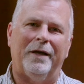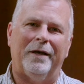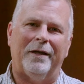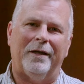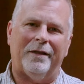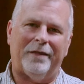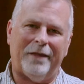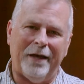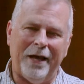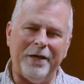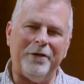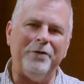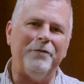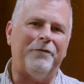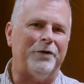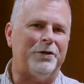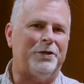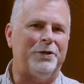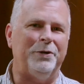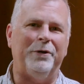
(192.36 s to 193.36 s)
Thank you
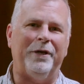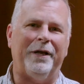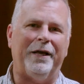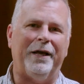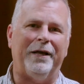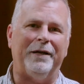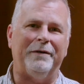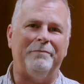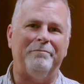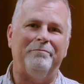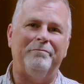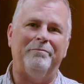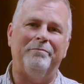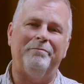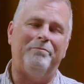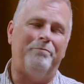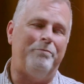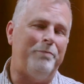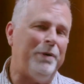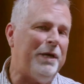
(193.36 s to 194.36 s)
for tuning in.
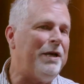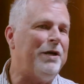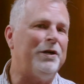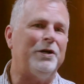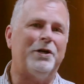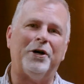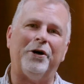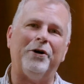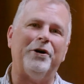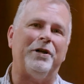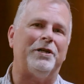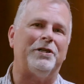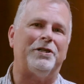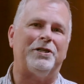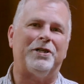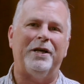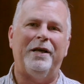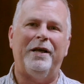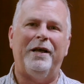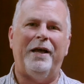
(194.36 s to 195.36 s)
Be
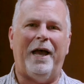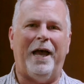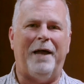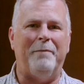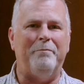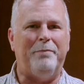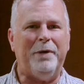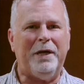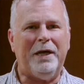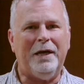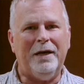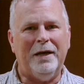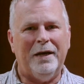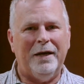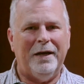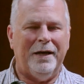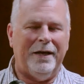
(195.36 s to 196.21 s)
encouraged and be